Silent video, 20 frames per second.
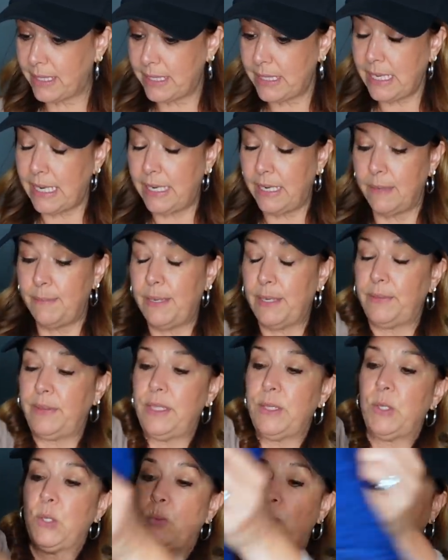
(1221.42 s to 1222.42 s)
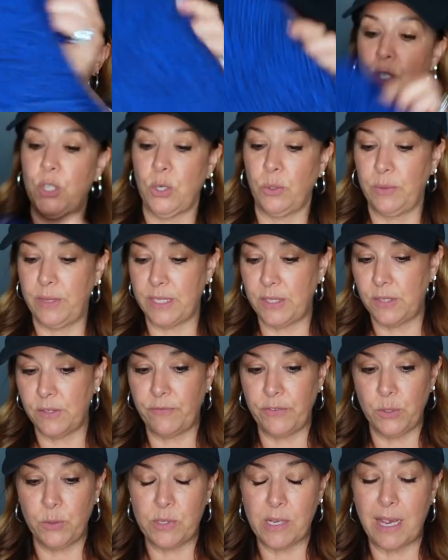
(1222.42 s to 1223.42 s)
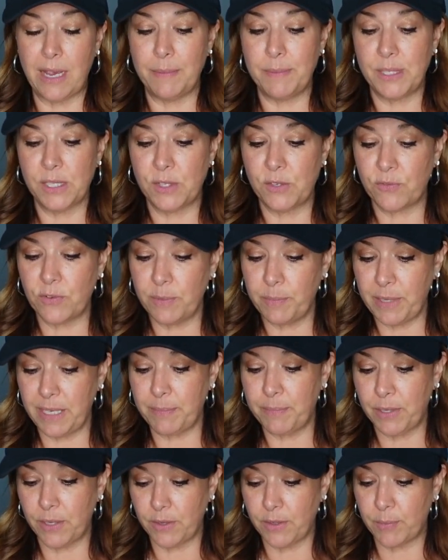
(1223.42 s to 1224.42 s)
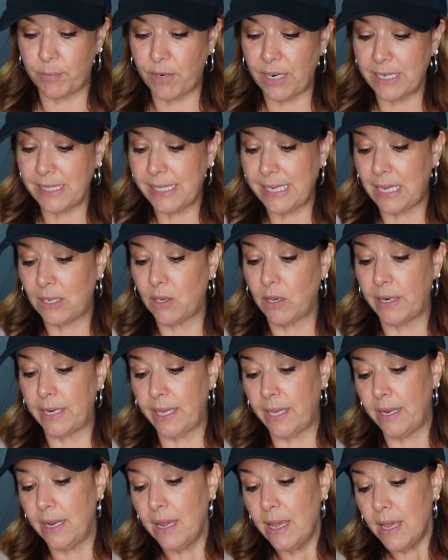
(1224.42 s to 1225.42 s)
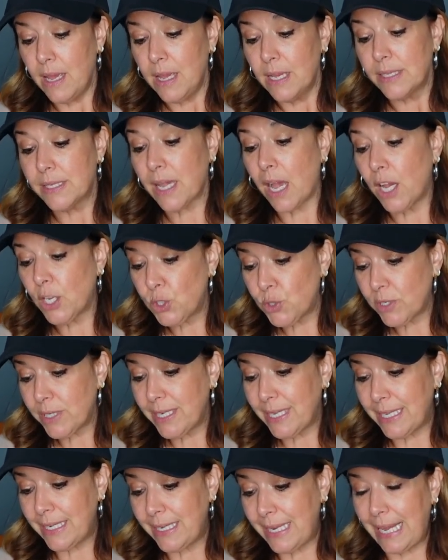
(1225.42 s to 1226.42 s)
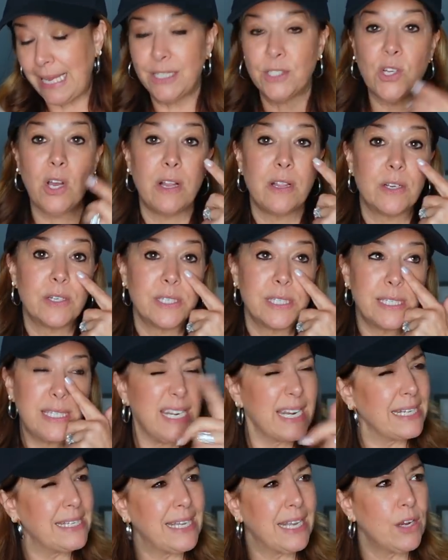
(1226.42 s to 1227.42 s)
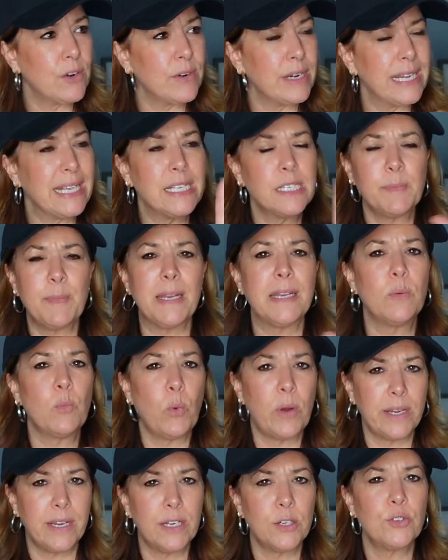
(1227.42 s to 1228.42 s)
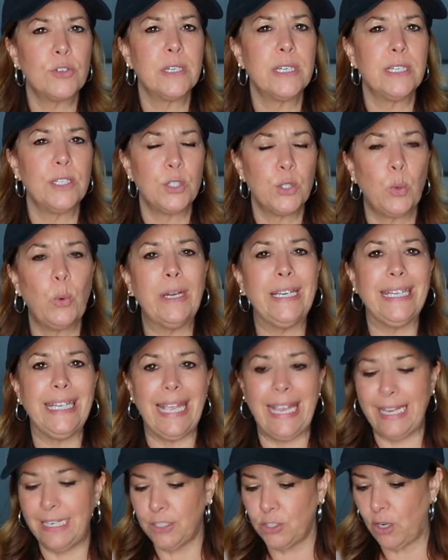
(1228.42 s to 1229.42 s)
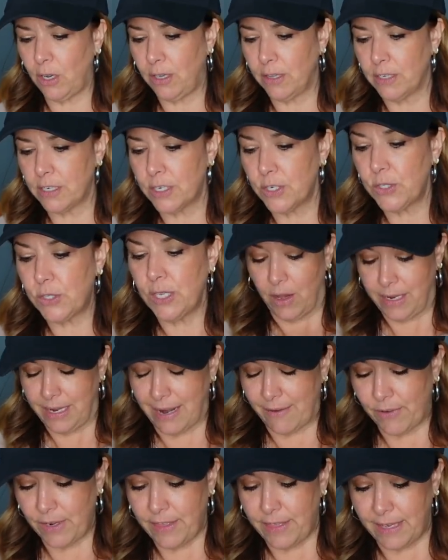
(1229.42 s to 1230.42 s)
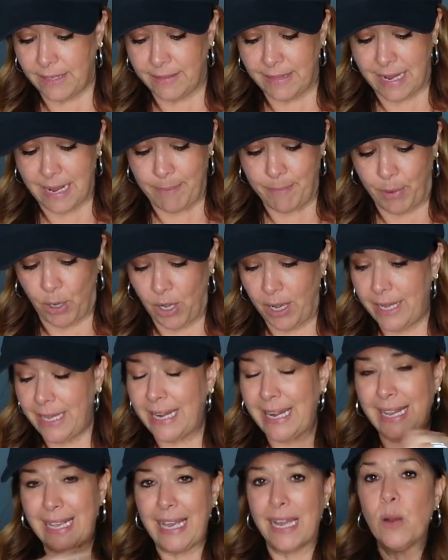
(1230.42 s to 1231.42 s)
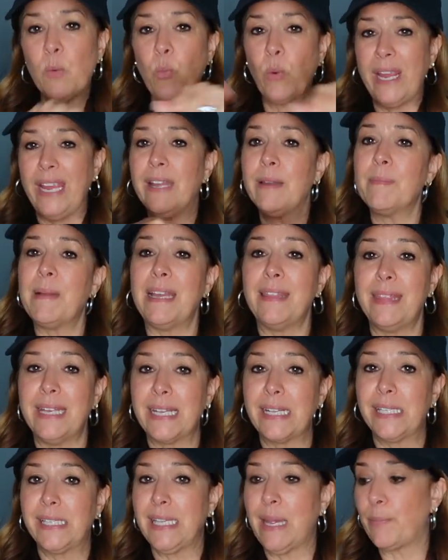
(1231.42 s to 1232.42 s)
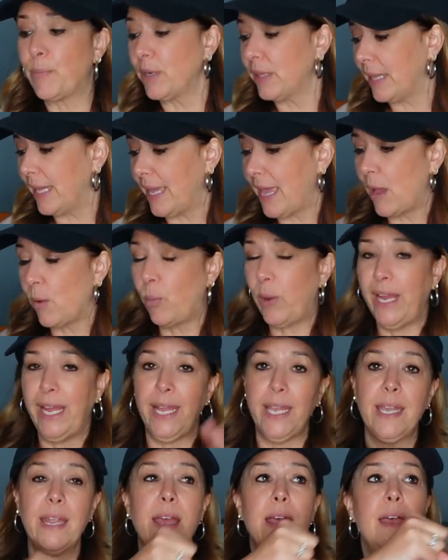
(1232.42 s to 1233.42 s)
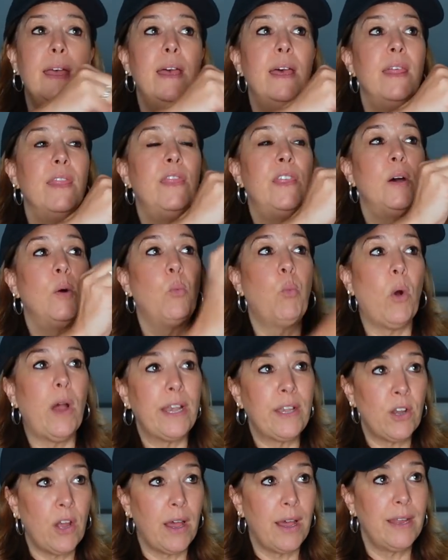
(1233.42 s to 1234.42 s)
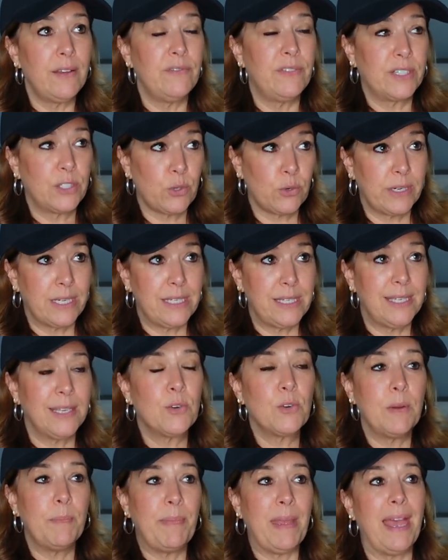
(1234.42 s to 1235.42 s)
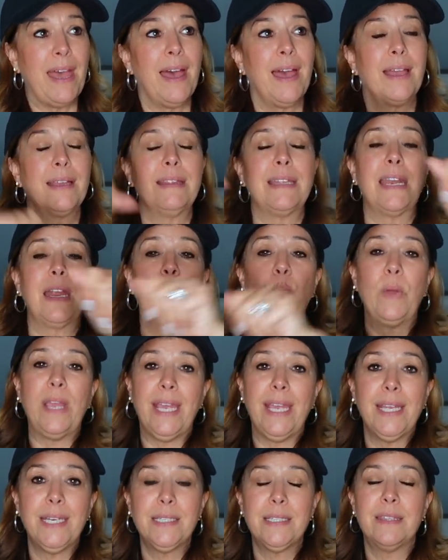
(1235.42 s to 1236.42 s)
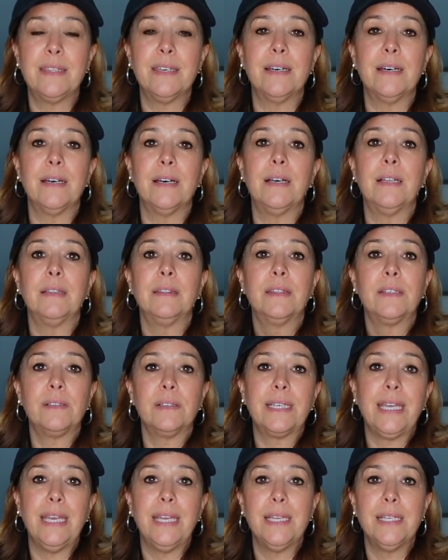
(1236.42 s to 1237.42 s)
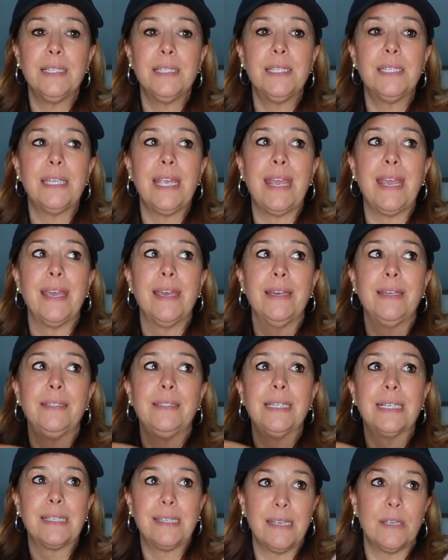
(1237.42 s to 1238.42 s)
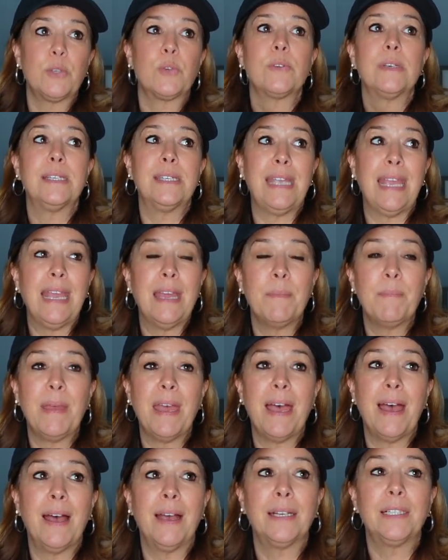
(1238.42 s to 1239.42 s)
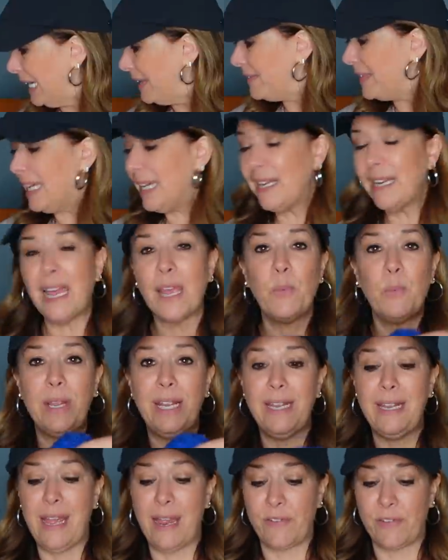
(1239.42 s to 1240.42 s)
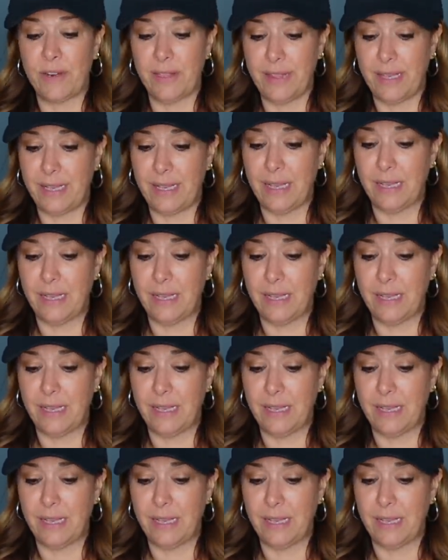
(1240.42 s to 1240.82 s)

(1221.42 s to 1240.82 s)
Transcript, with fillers: excited about this sweater, showed this a few times. It's Free People, the price tag on it is one hundred eight dollars. Did I say already I spent one hundred twenty-eight dollars on everything that I bought? And I kind of weighed my things separately. I weighed the Whatnot Victoria's Secret bag, then I weighed the little kids and accessories handbag, and then I weighed everything